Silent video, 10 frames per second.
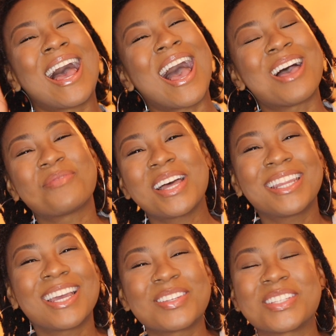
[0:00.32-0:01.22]
Hi, my
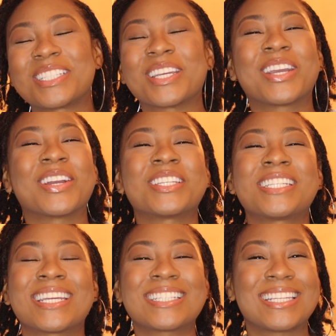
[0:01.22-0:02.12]
loves. It's your girl
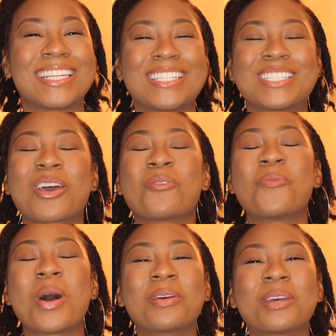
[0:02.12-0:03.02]
Shantes.
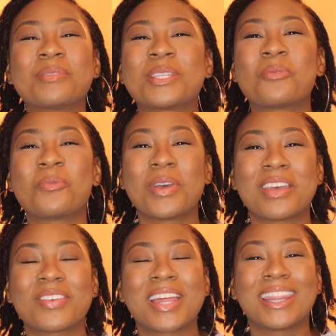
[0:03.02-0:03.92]
Welcome to
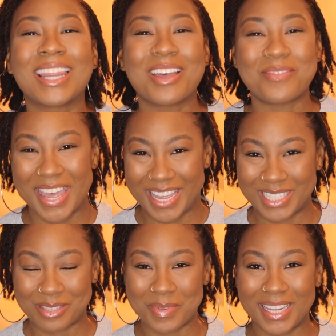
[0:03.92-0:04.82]
With Love
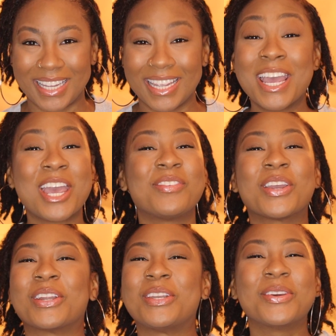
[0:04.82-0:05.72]
SB. If
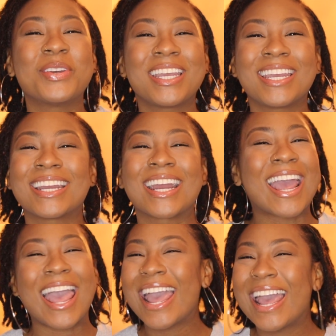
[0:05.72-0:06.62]
you're new here,
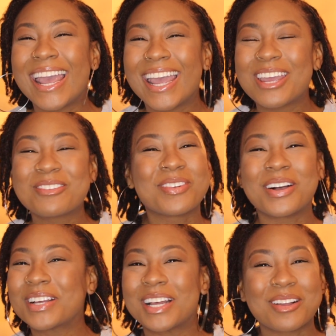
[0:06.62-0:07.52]
hey,
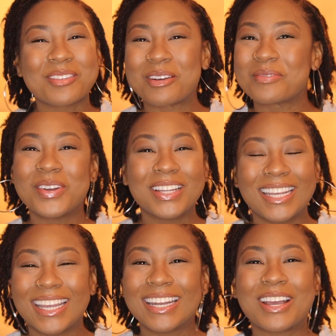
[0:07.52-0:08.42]
welcome. Come on
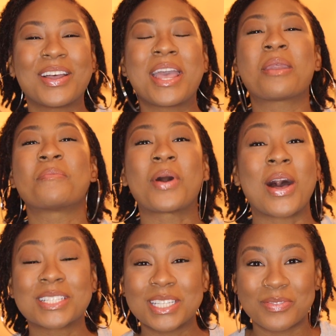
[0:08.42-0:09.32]
in. Go ahead and
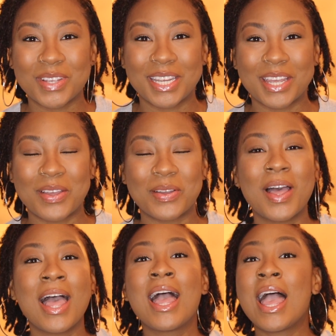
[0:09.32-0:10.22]
pause this video
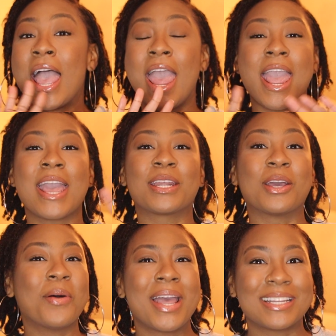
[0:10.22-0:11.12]
and
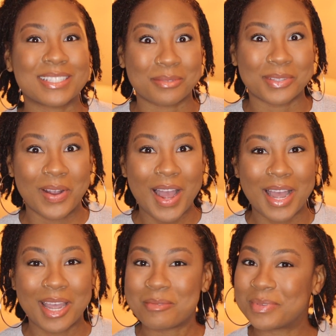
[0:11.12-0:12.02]
go ahead and
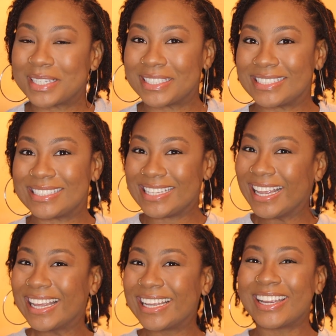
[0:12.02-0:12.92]
subscribe because
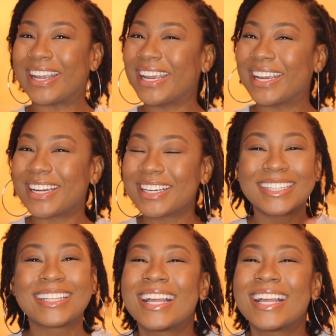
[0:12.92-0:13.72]
you're here.